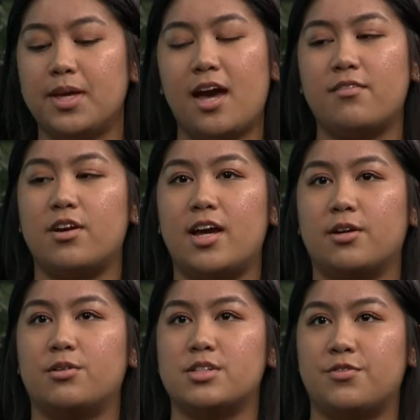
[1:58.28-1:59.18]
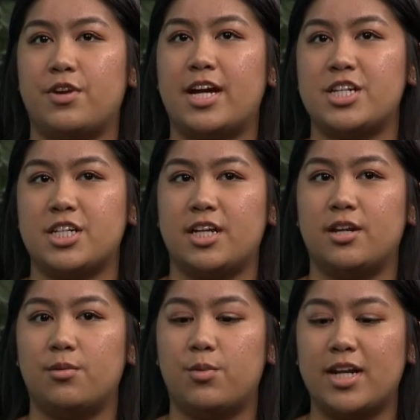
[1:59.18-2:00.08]
we have our egg rolls fresh
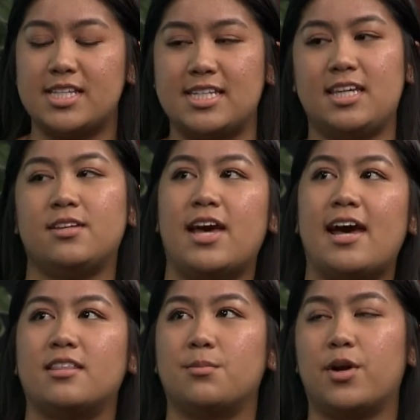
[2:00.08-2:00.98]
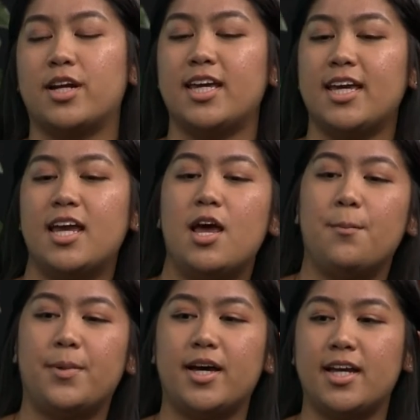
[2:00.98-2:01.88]
and ready to eat at the market,
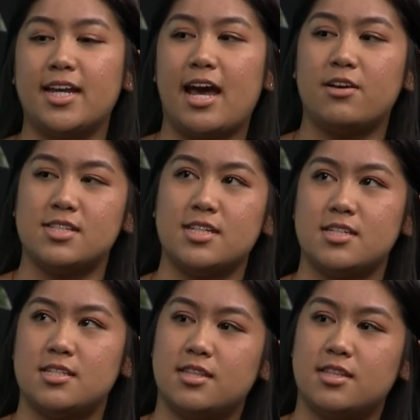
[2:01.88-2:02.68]
but now since